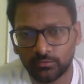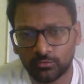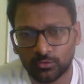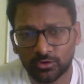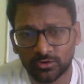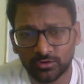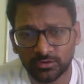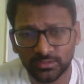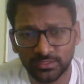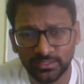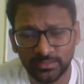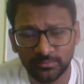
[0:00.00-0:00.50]

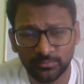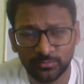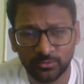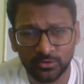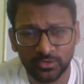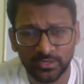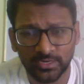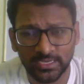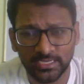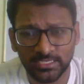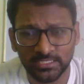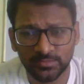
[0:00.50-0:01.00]
What are the
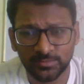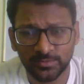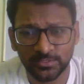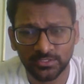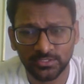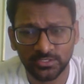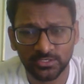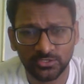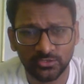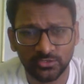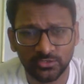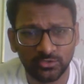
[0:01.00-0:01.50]
important aspects
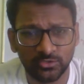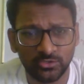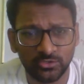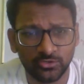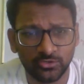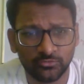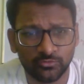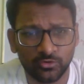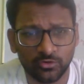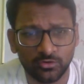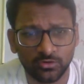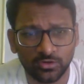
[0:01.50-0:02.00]
that you need
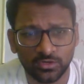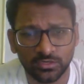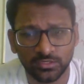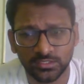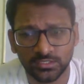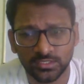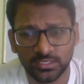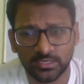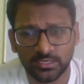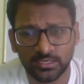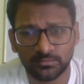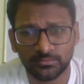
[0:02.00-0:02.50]
to
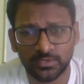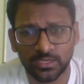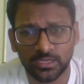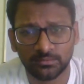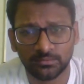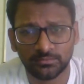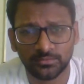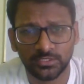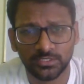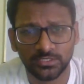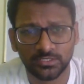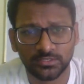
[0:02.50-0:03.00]
focus?
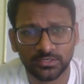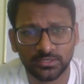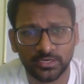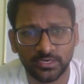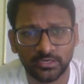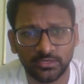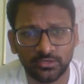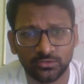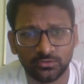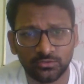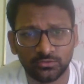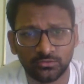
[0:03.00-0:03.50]
I'm just
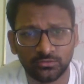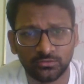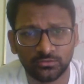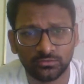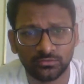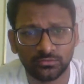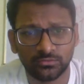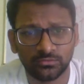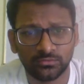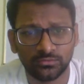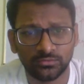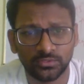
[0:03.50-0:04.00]
trying
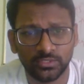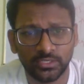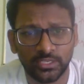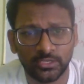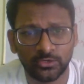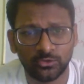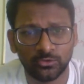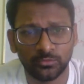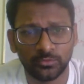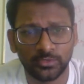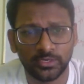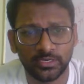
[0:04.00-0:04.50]
to
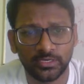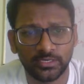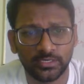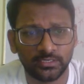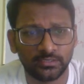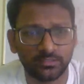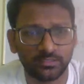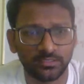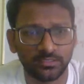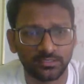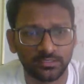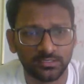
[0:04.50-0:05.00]
enumerate
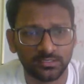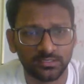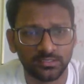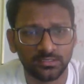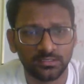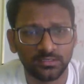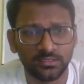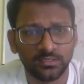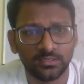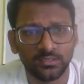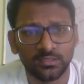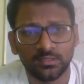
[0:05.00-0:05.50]
in this,
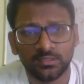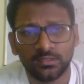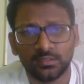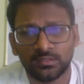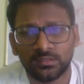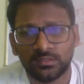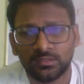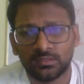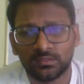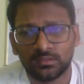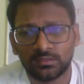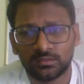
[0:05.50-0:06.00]

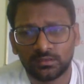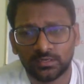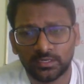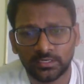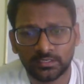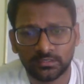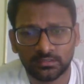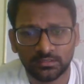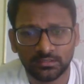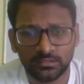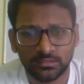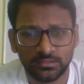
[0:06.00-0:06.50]

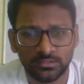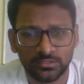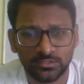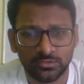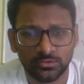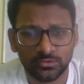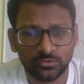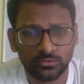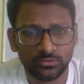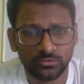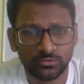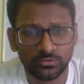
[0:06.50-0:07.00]
right?
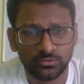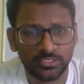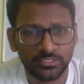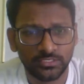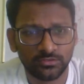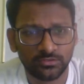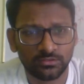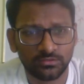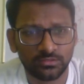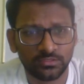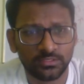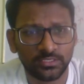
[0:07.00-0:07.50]
So these
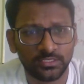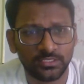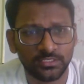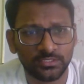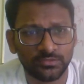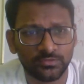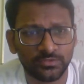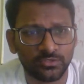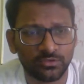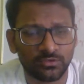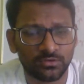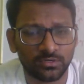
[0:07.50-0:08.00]
are the things
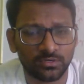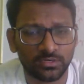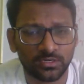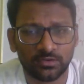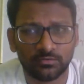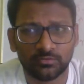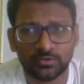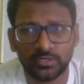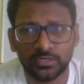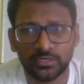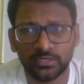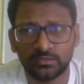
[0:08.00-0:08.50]
which are
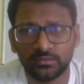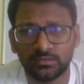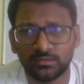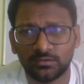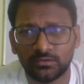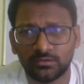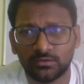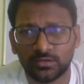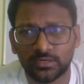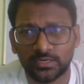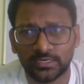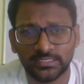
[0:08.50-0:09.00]
covered in
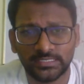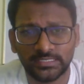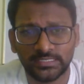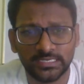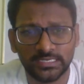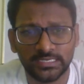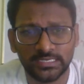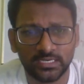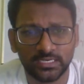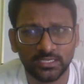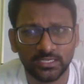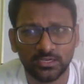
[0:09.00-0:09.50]
your
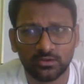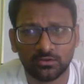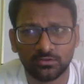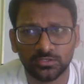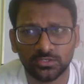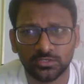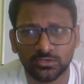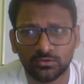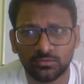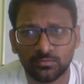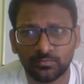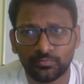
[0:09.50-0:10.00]
NCERT
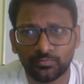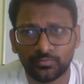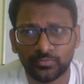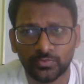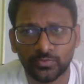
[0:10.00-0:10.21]
also.